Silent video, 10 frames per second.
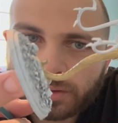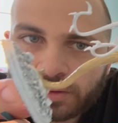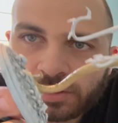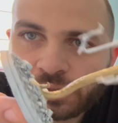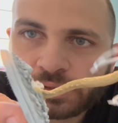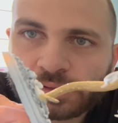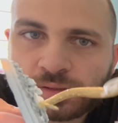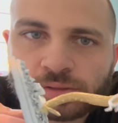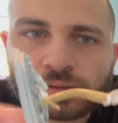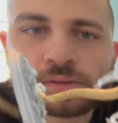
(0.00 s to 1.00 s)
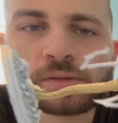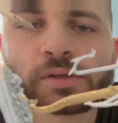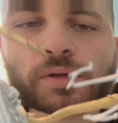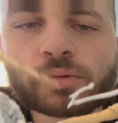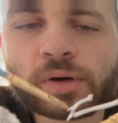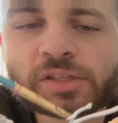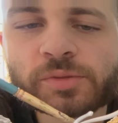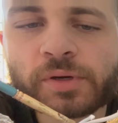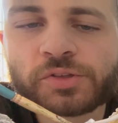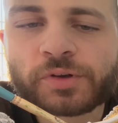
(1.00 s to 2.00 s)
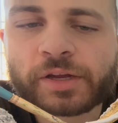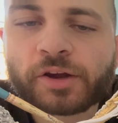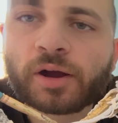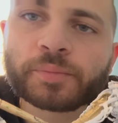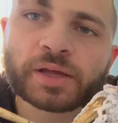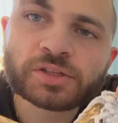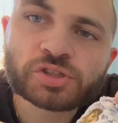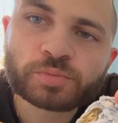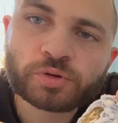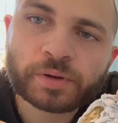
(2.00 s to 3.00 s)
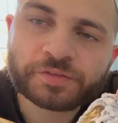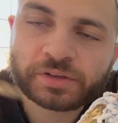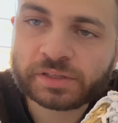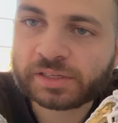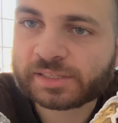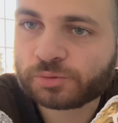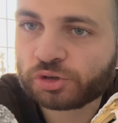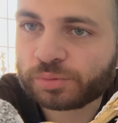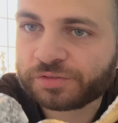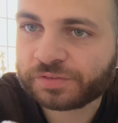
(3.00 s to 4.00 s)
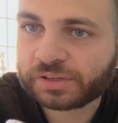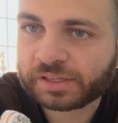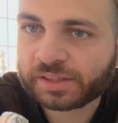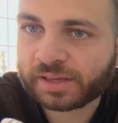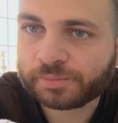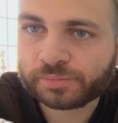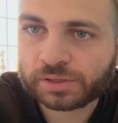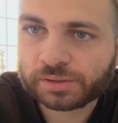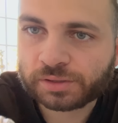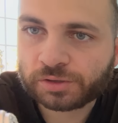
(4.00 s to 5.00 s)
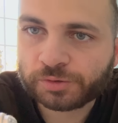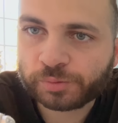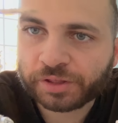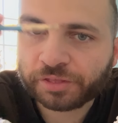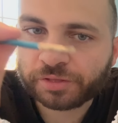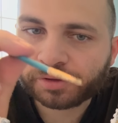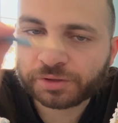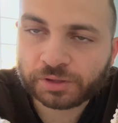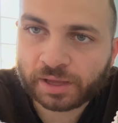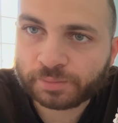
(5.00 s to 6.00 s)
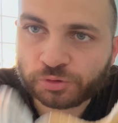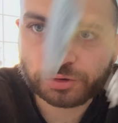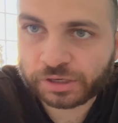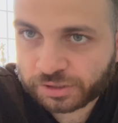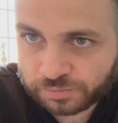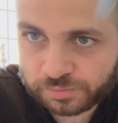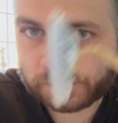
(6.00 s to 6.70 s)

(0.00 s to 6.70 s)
These little white spots right here, I'm not super about filling because I'm going to be filling them with lime green.